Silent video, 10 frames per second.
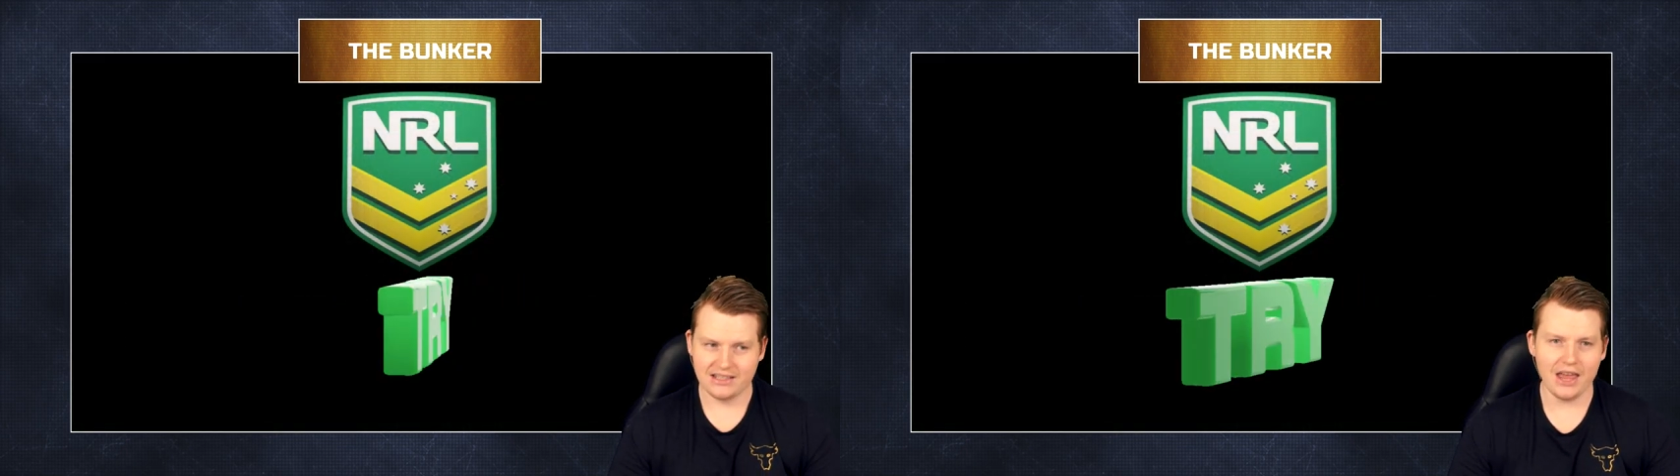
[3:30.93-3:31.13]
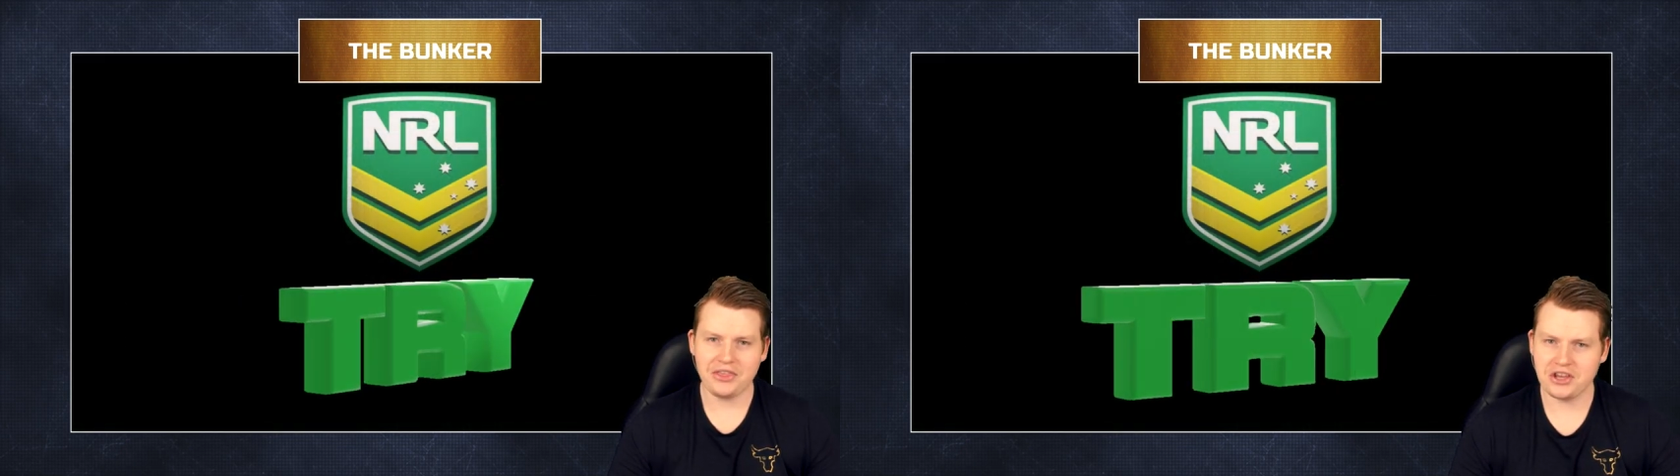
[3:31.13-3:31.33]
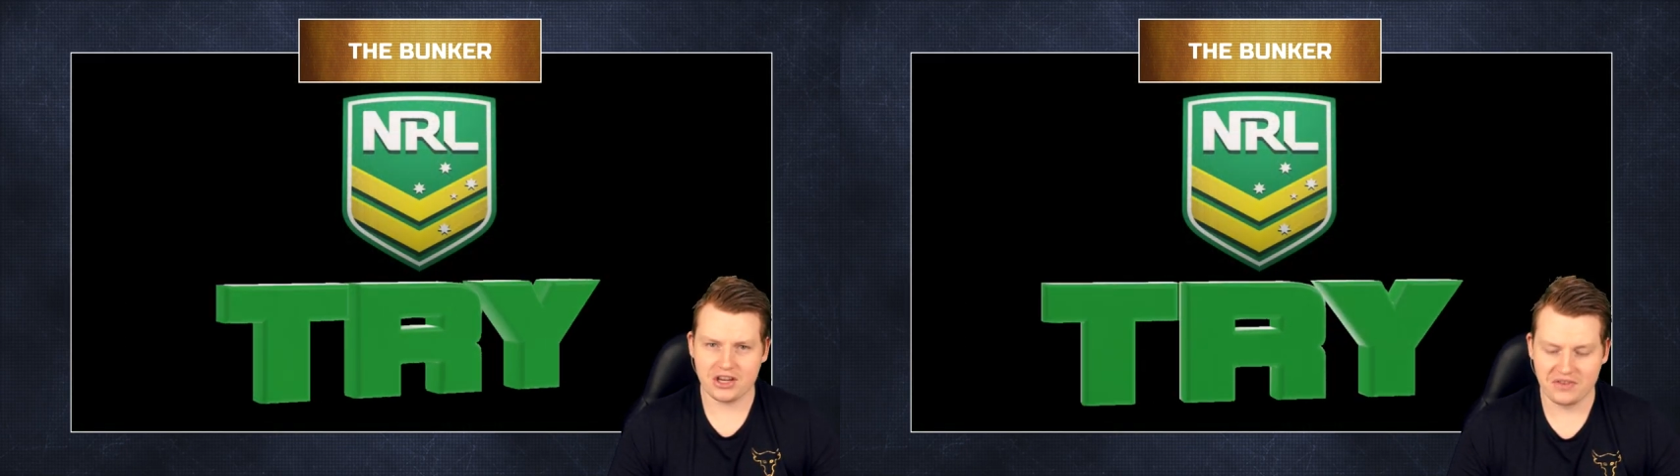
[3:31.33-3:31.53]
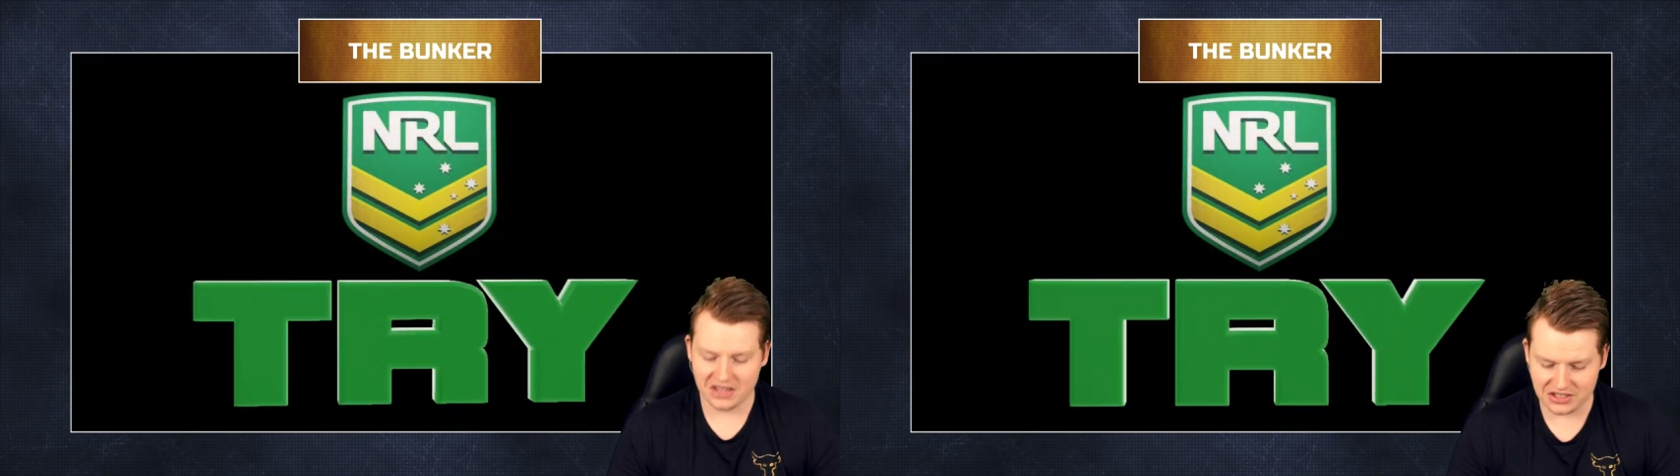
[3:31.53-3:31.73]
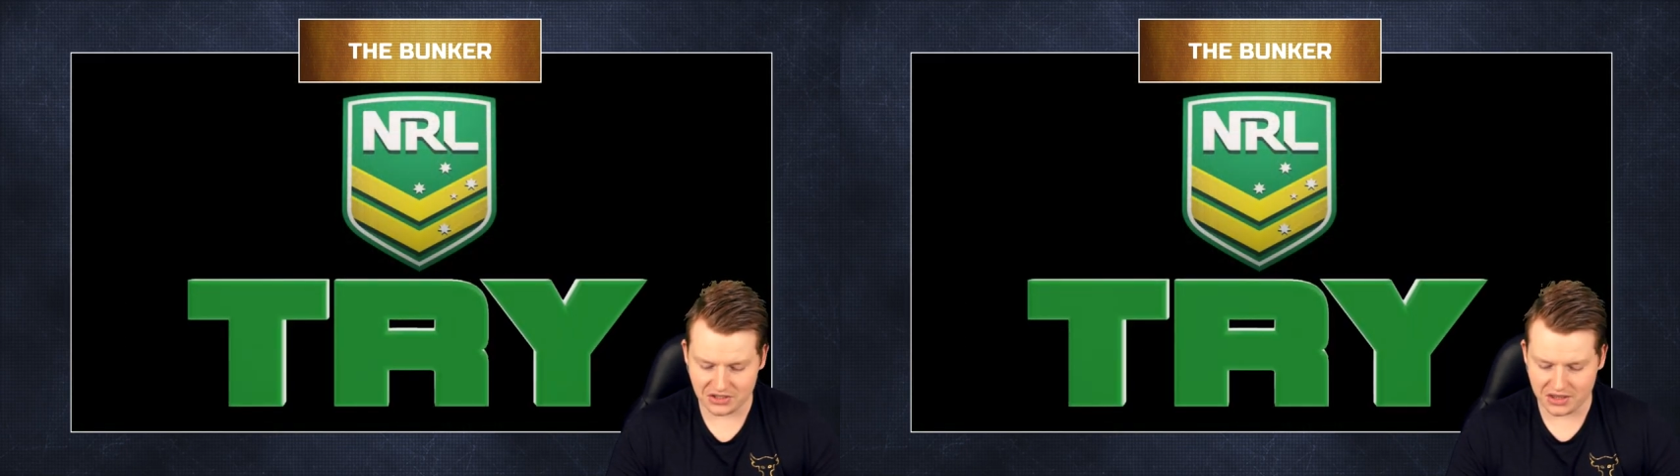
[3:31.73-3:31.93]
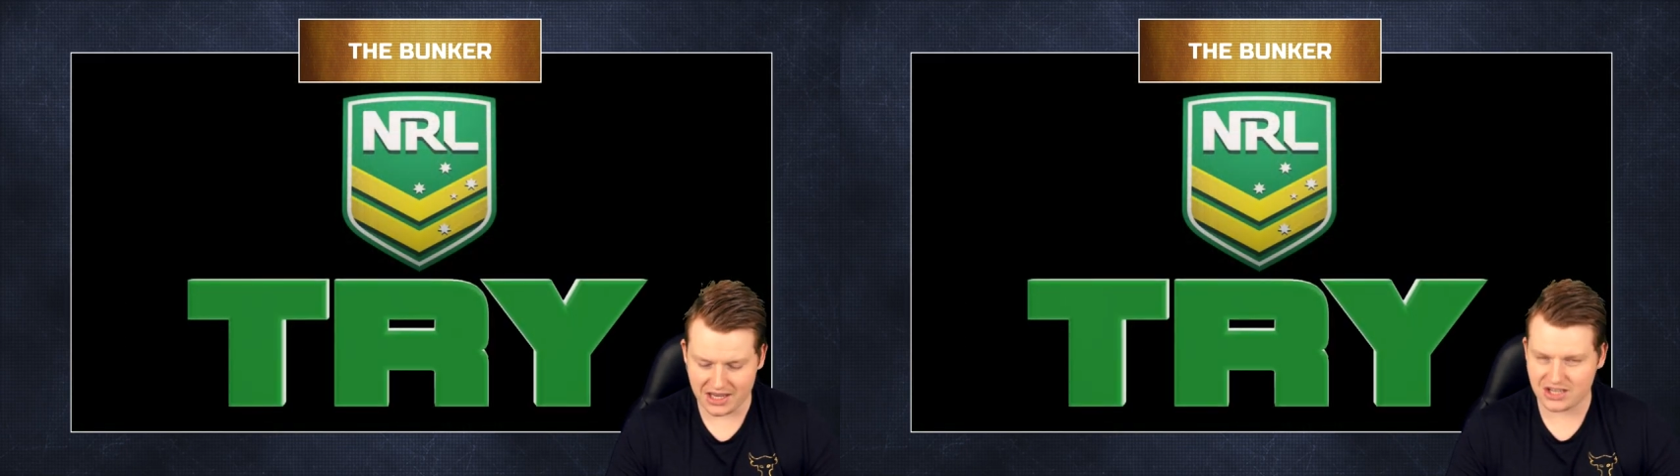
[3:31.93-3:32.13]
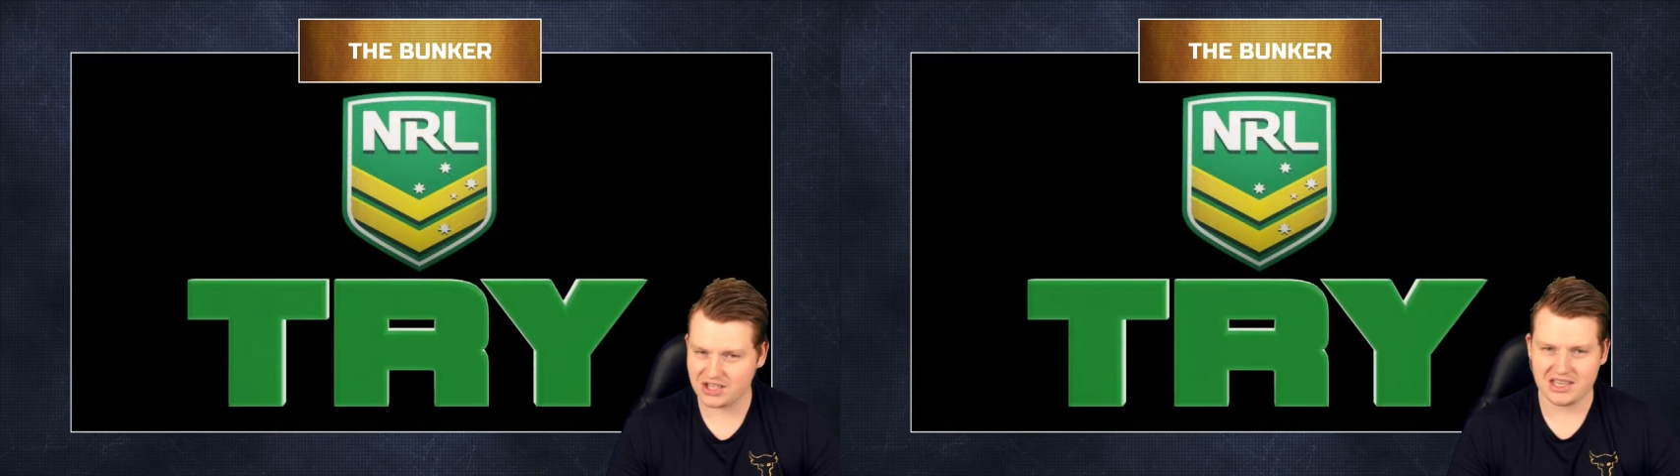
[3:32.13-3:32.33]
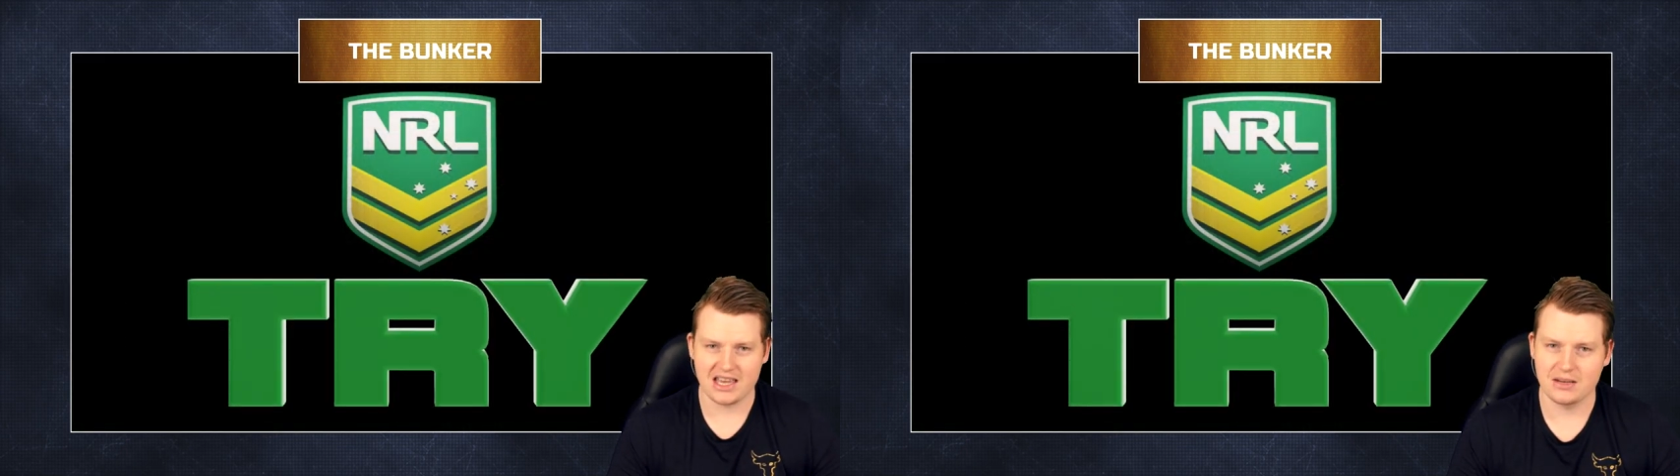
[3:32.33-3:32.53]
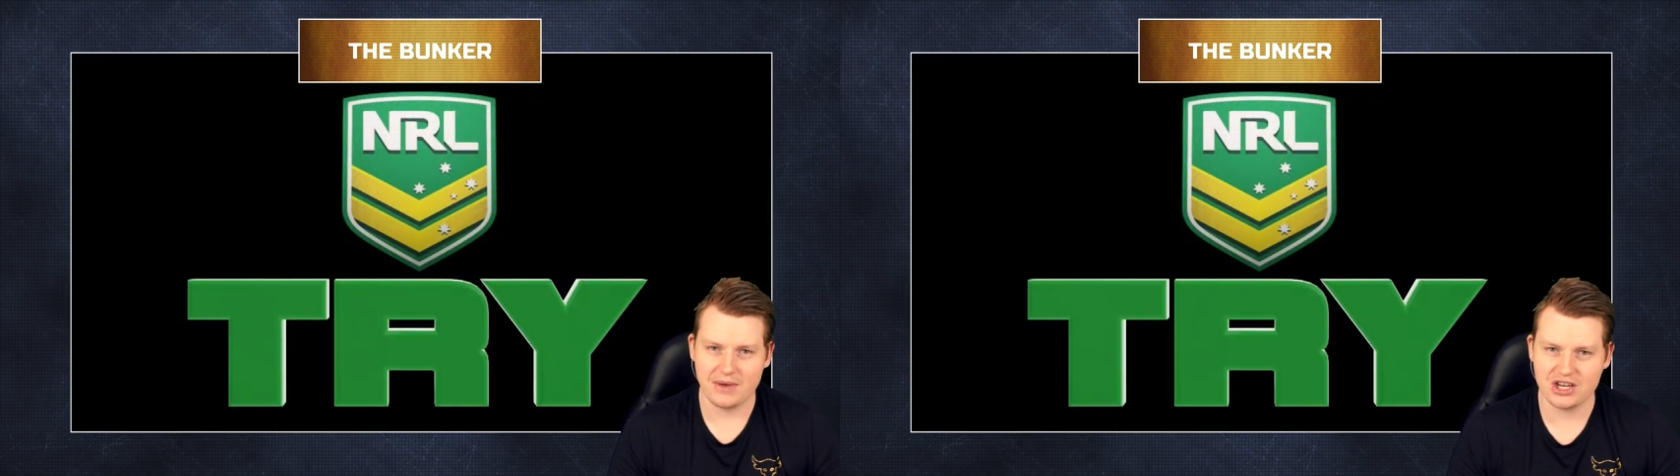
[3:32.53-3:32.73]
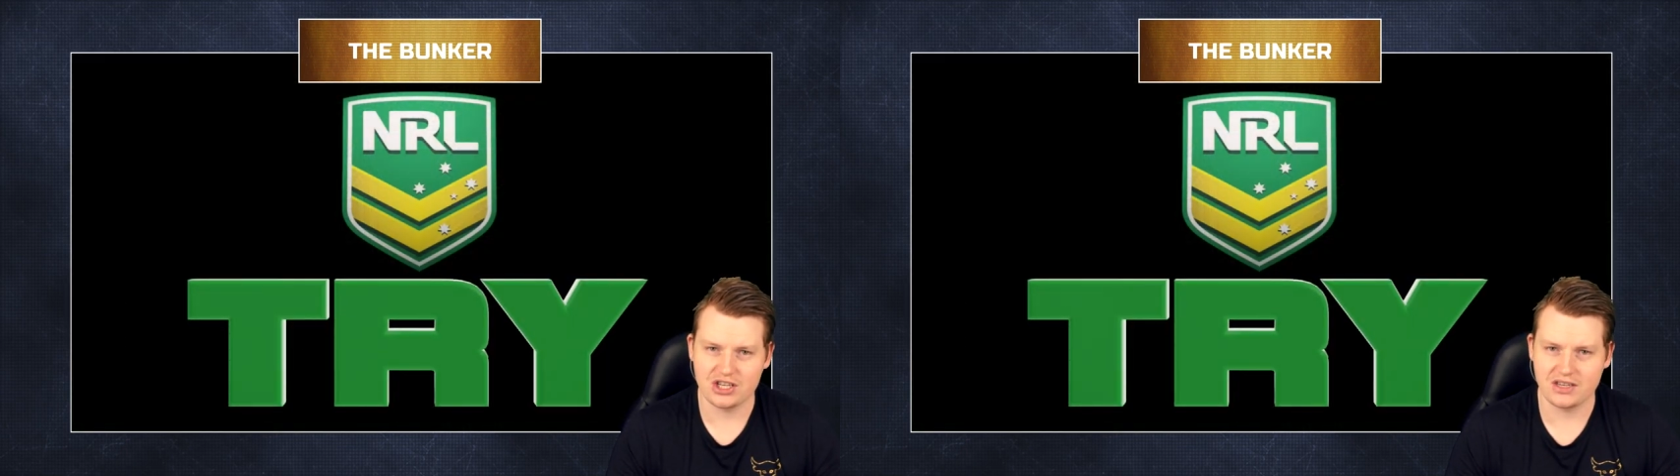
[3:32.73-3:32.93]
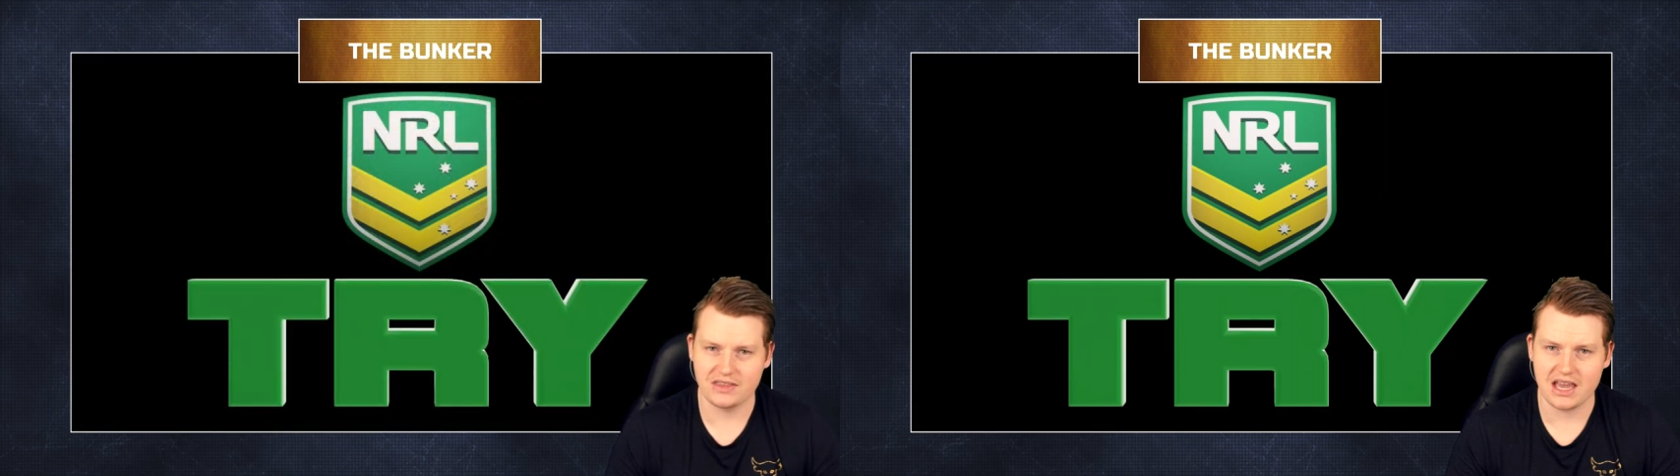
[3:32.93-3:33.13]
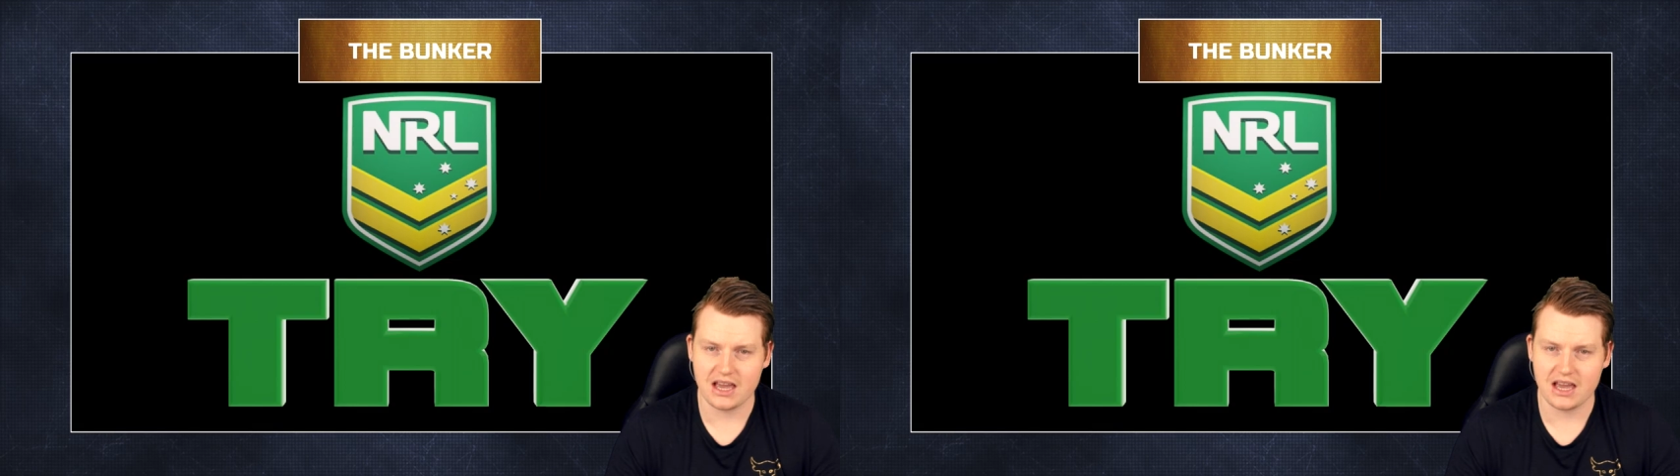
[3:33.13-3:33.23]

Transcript: Nothing can really do there. It's just the animations of the